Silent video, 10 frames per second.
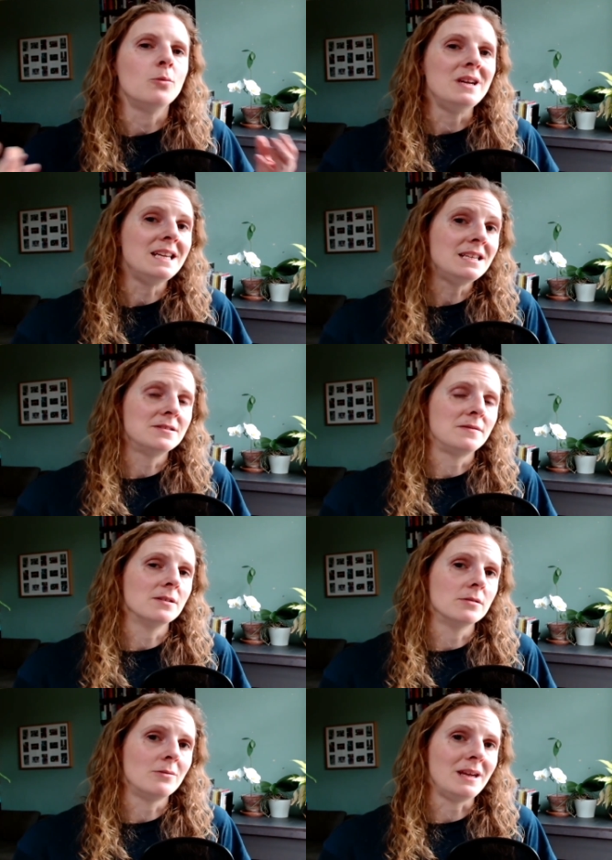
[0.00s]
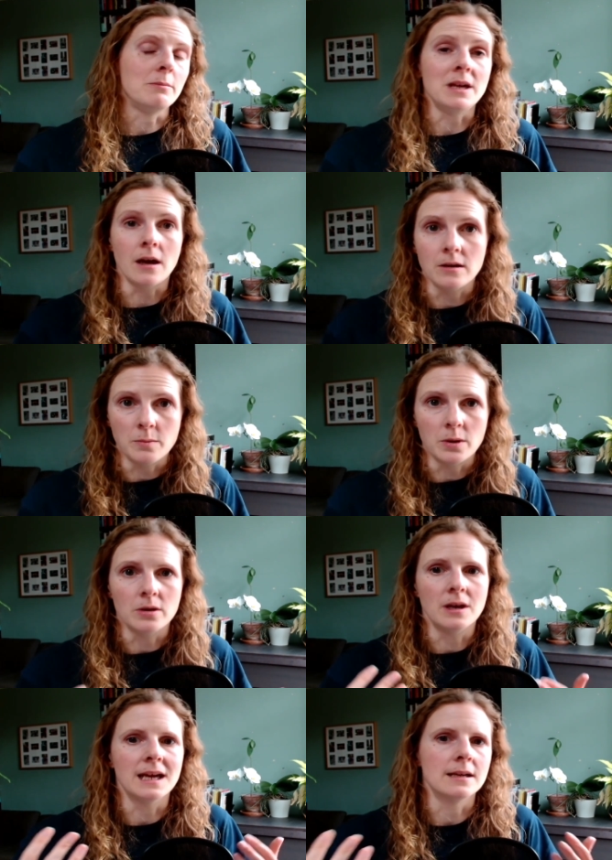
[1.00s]
We need to feel that we can be
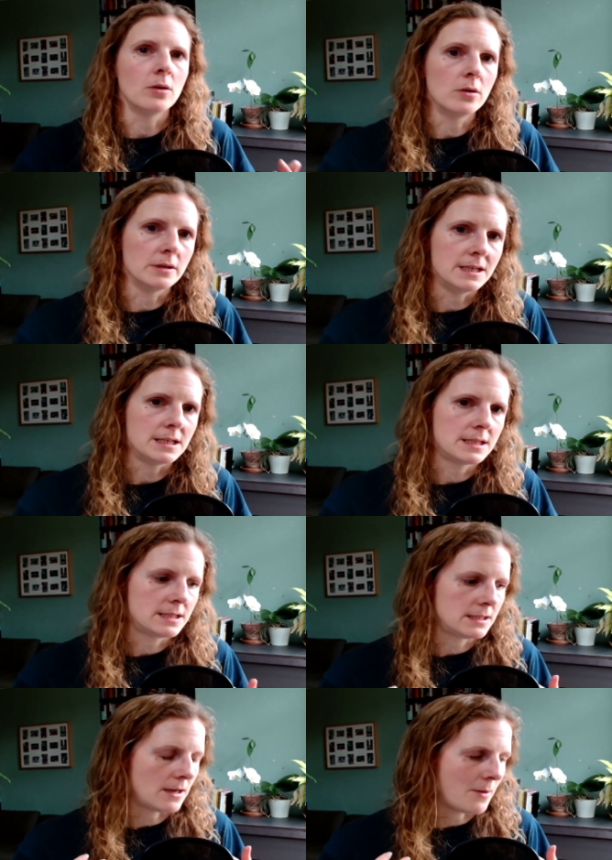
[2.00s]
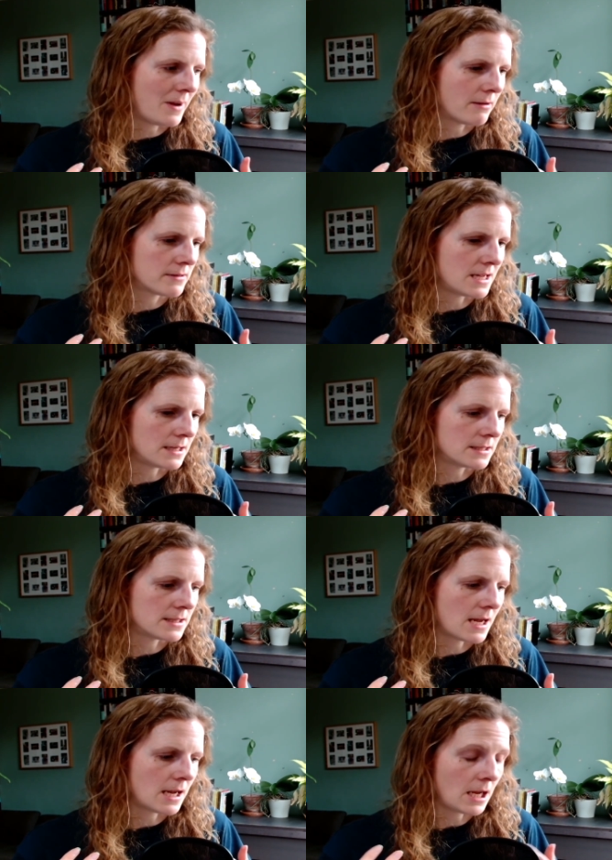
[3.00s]
open and honest about things
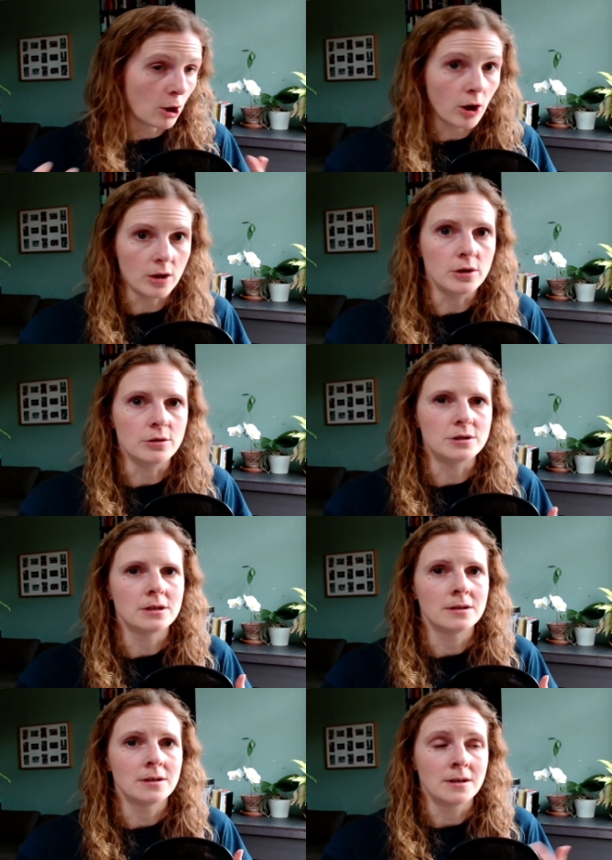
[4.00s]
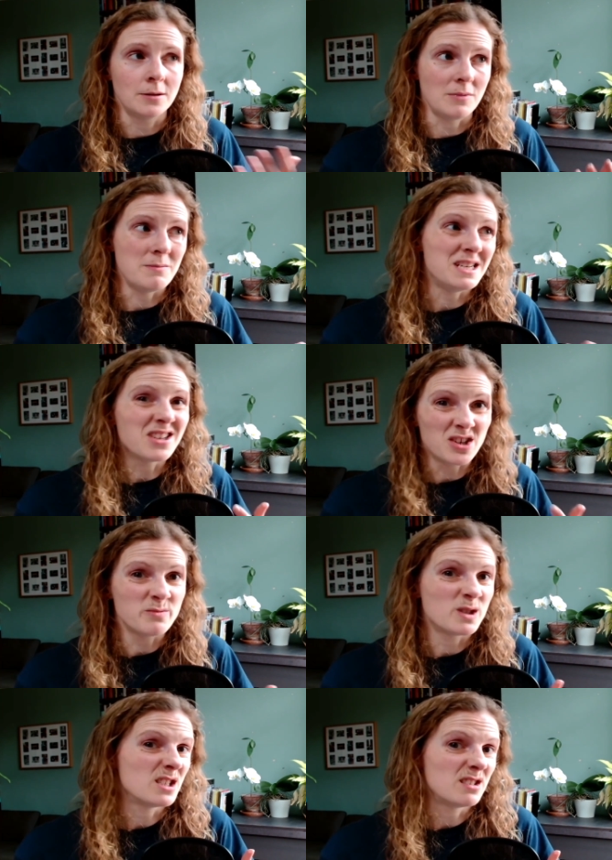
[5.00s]
that include maybe
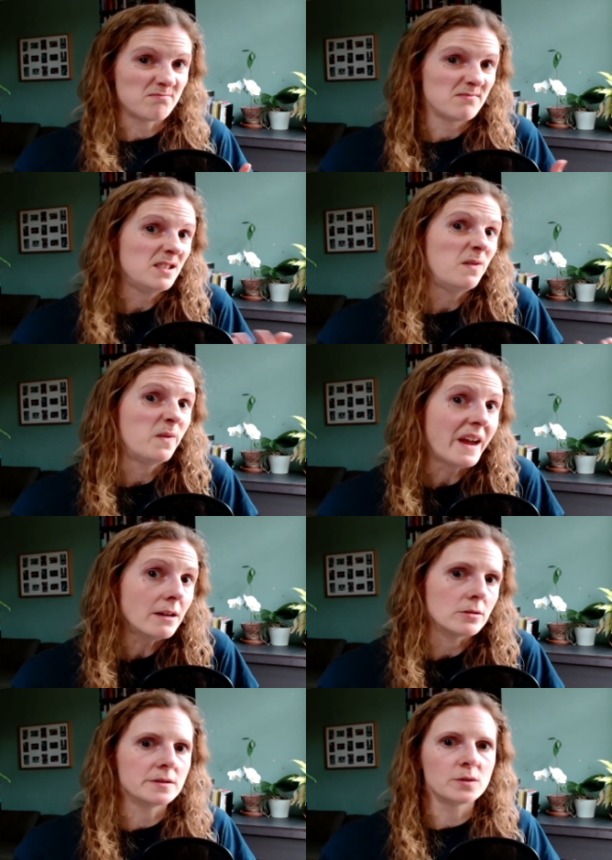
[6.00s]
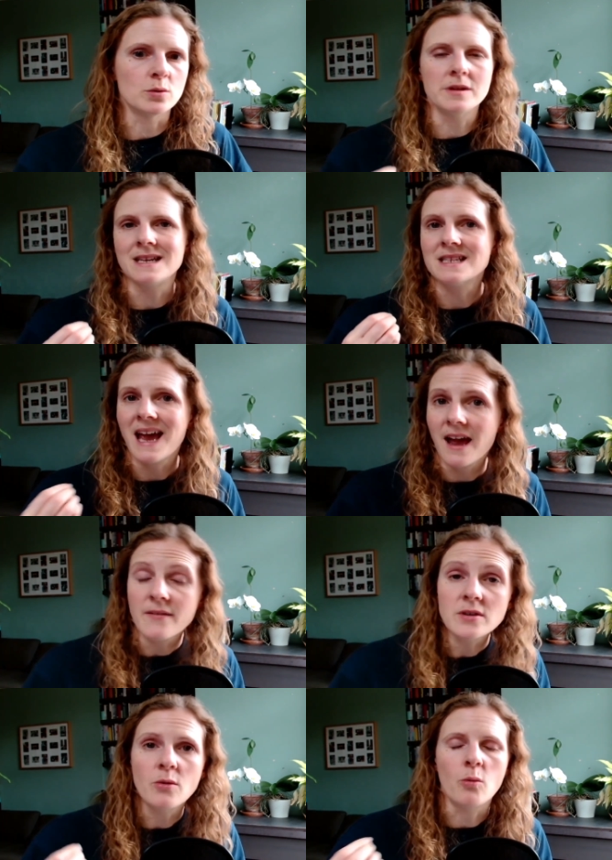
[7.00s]
times that you've failed or things
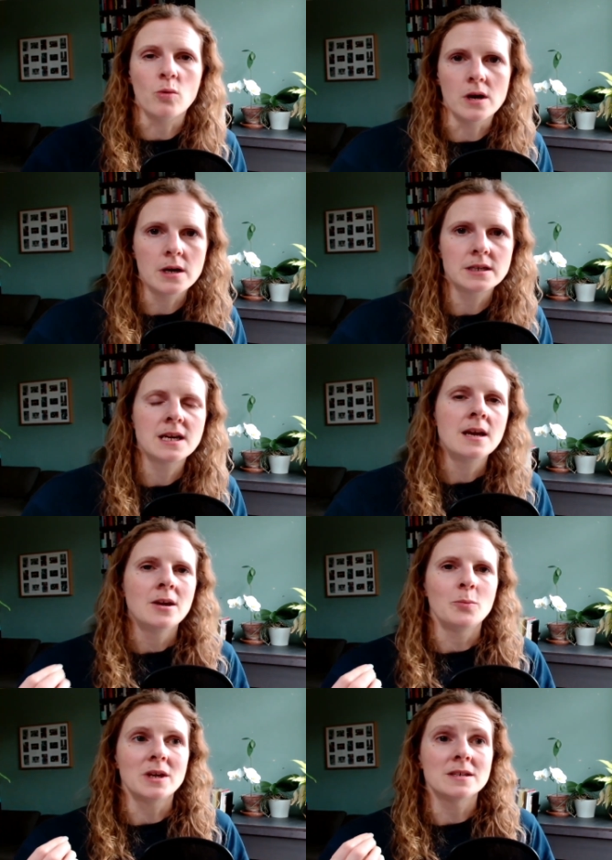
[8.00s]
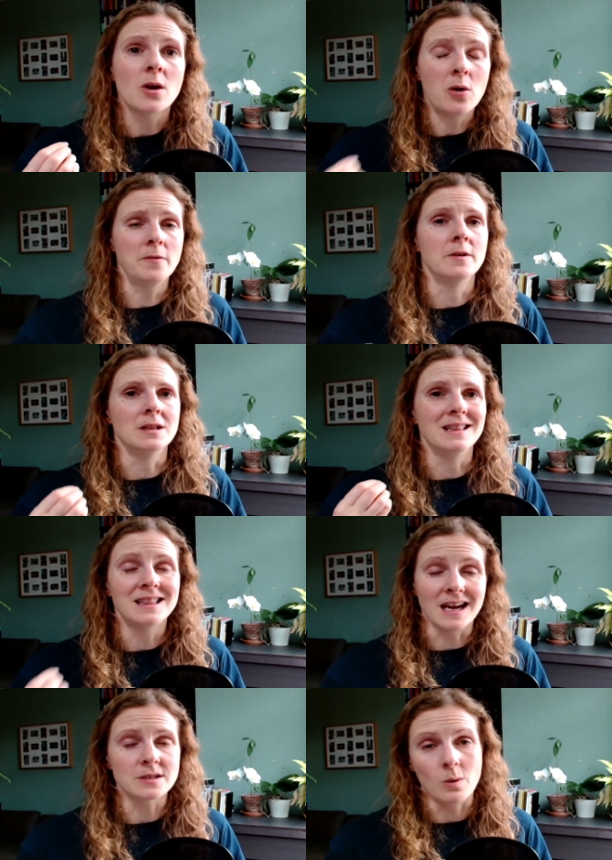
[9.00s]
haven't worked, because often
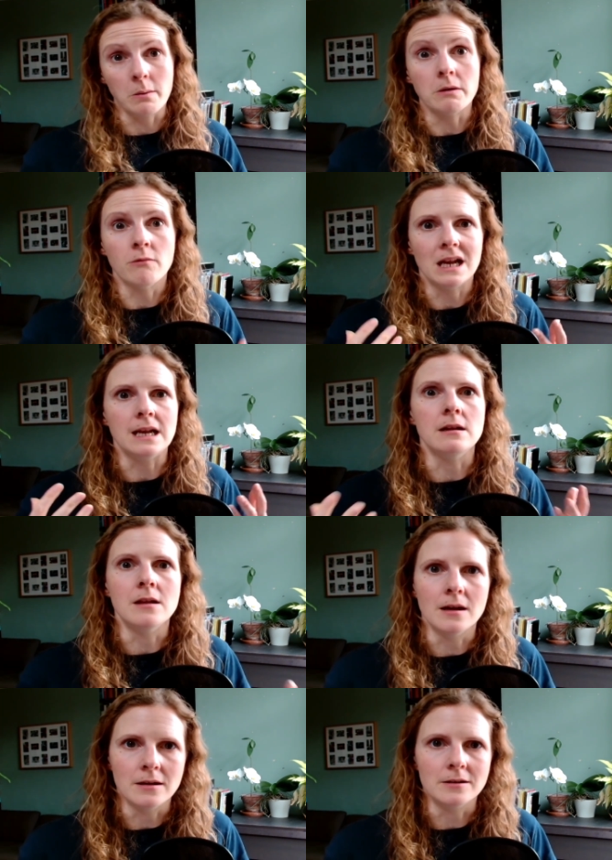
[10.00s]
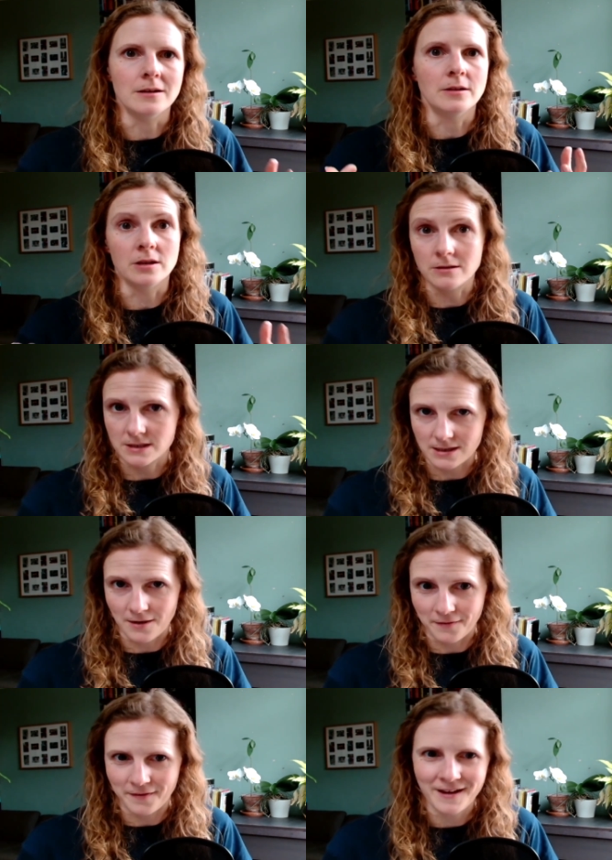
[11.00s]
that's where we really learn the good
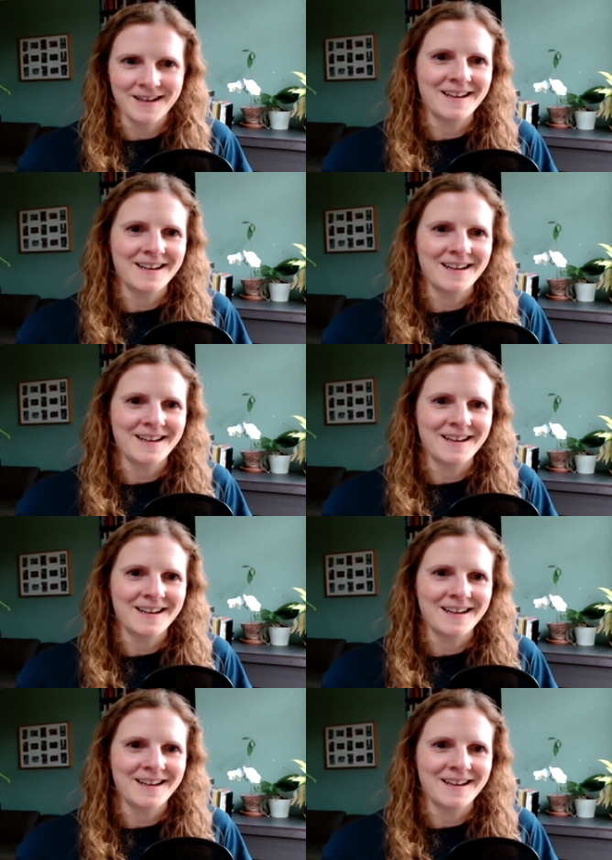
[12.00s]
stuff.